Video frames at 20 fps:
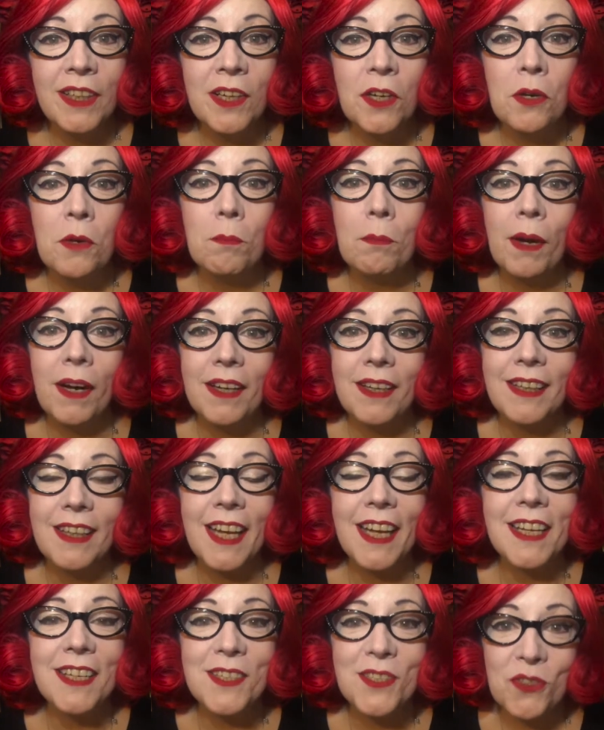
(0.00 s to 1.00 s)
but
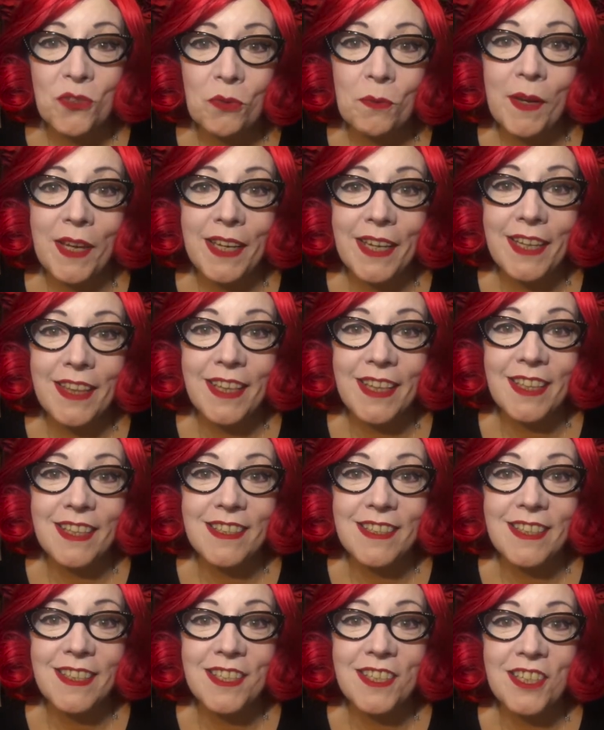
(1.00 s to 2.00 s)
like so many things
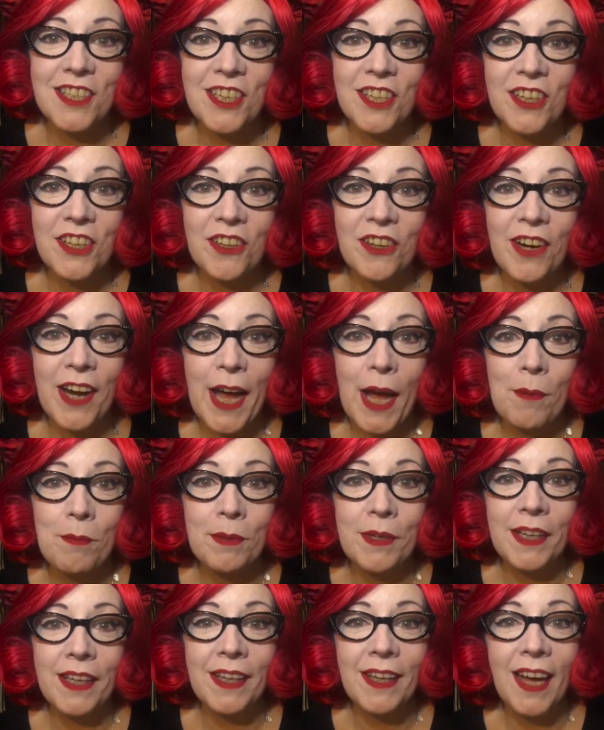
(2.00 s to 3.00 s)
this year, they're
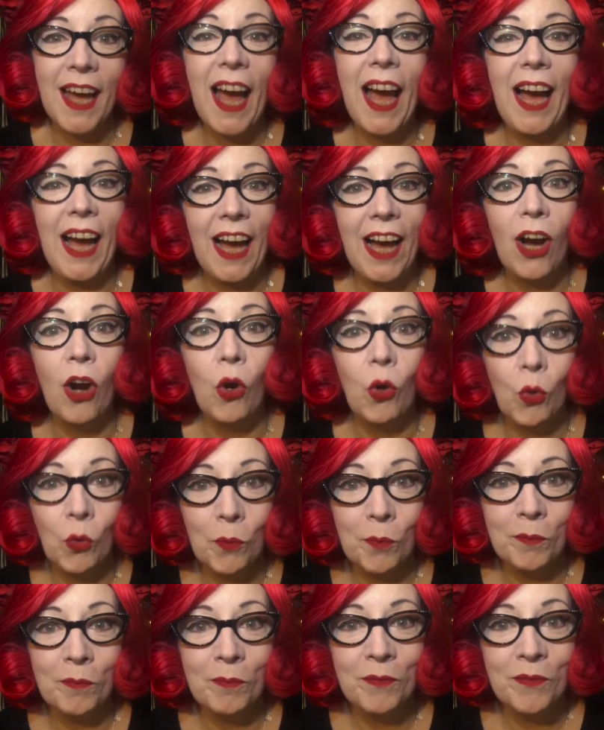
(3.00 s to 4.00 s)
happening at home.